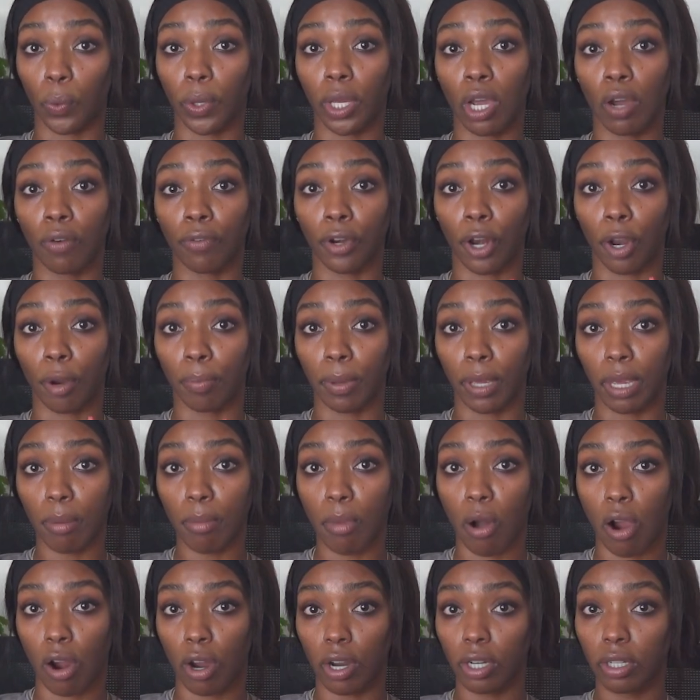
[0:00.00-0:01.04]
We covered our
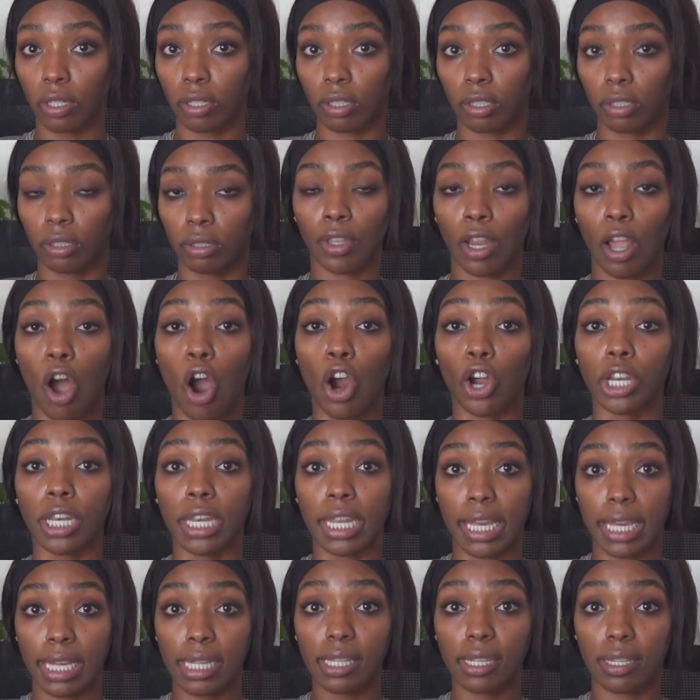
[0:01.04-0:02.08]
BMR, R, our
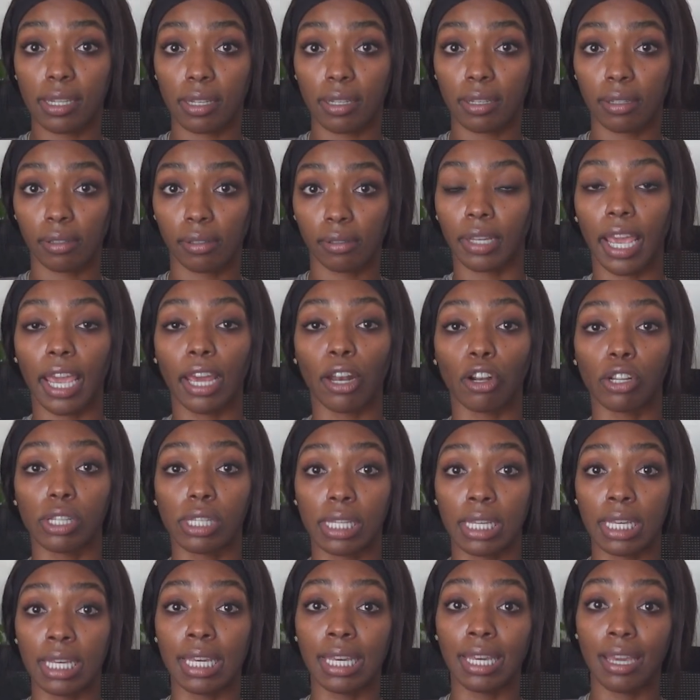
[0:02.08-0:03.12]
NEAT, and our
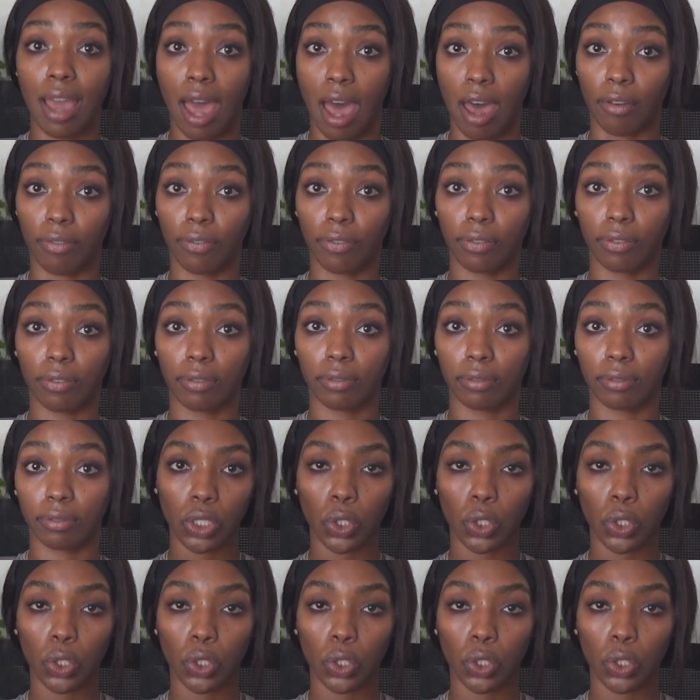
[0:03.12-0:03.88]
TEF.